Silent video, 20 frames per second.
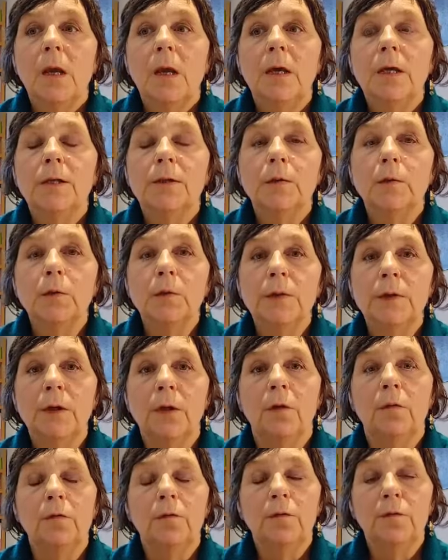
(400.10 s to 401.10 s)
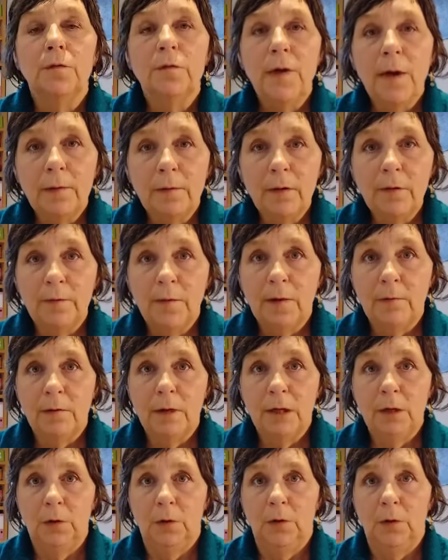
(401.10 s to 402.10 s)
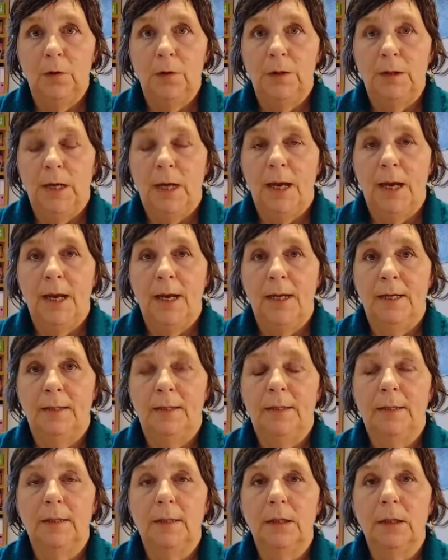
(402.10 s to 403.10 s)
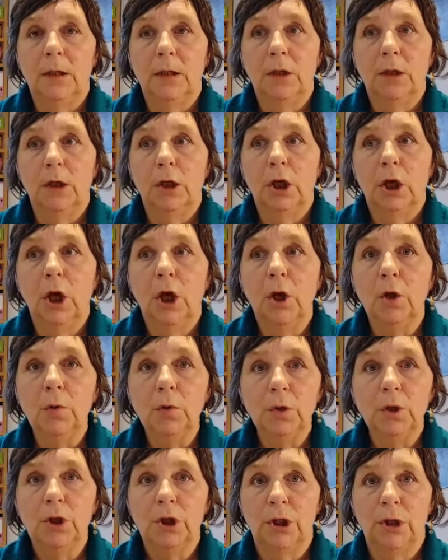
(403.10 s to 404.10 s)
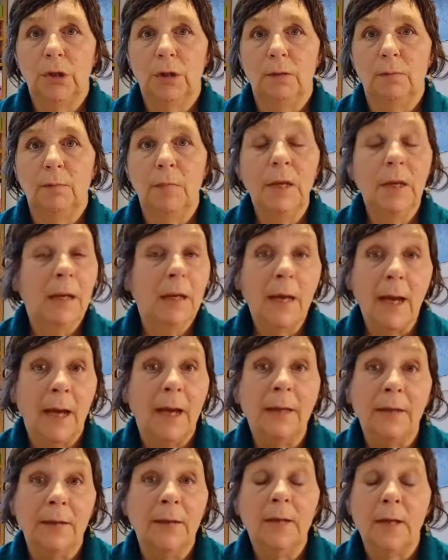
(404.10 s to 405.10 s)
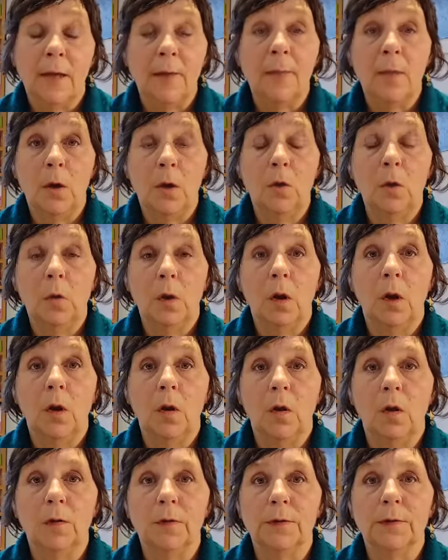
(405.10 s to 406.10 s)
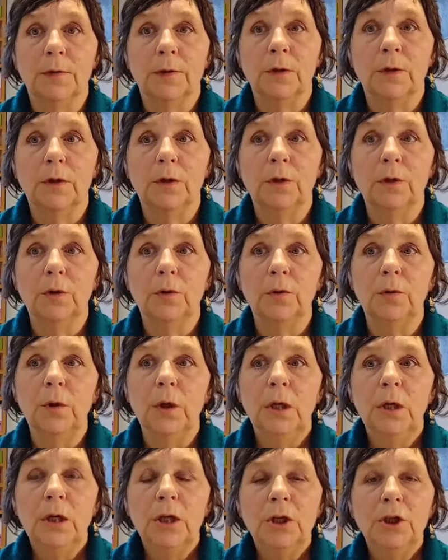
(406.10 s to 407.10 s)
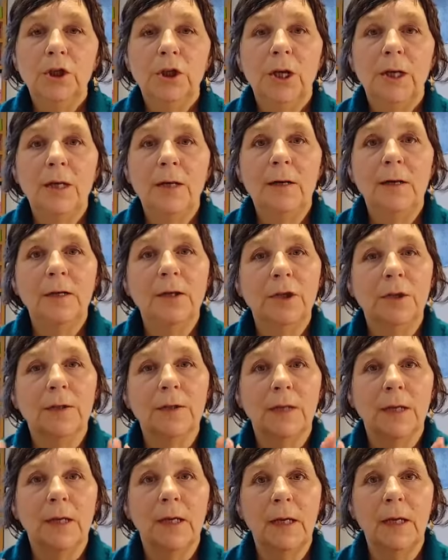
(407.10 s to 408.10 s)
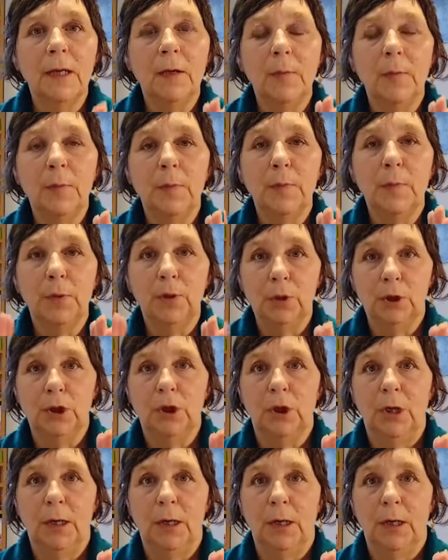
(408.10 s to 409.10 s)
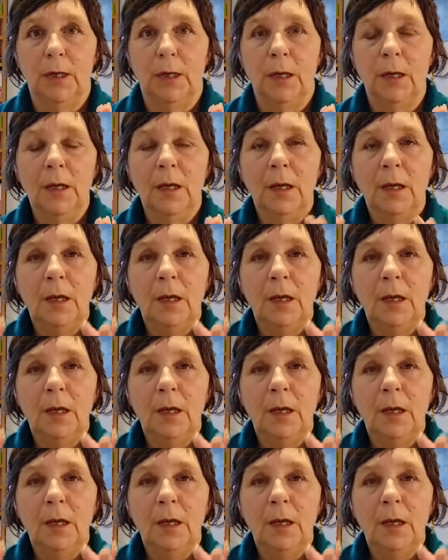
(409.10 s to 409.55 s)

He's also very, very good at coaching me and the whole class to gently just keep pushing